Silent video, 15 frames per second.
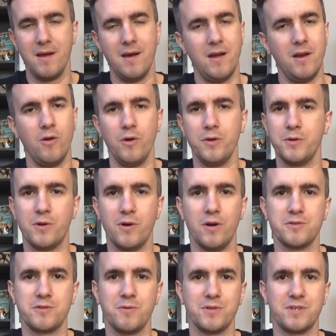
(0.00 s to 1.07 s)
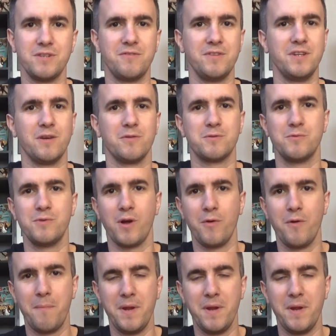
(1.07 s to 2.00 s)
A lot of you guys who watch these videos will know that